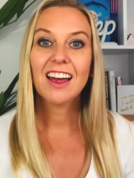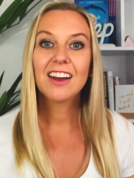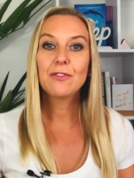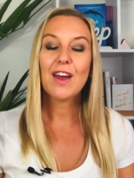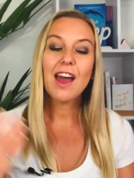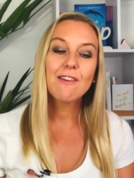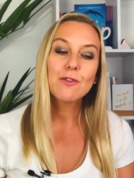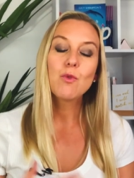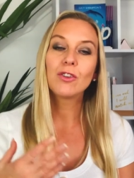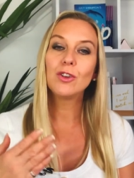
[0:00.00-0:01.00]
And if
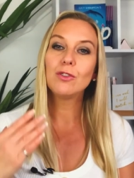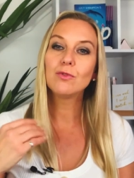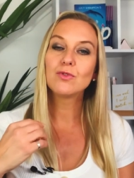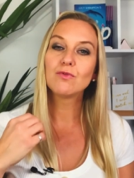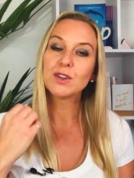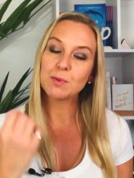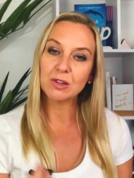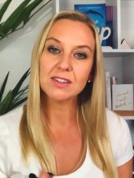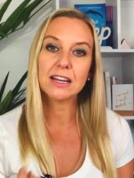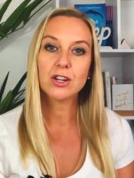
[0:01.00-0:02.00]
everyone who
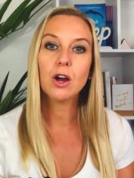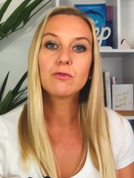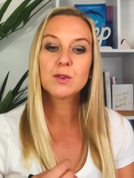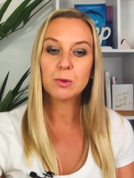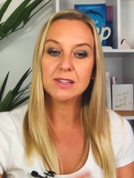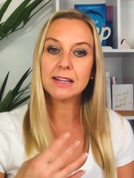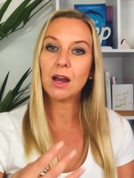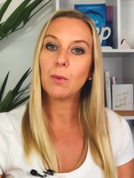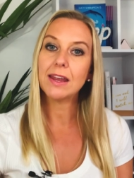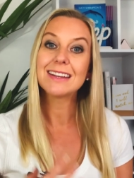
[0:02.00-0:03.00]
responds to that child responds in
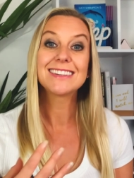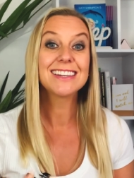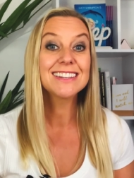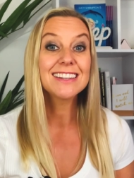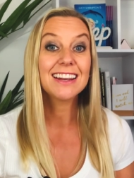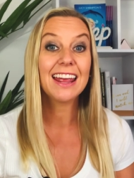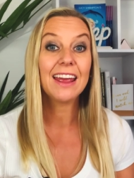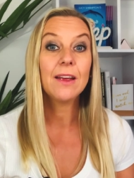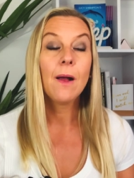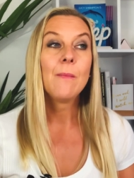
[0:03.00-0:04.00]
that way
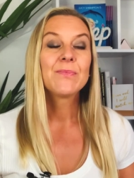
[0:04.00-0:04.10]
consistently,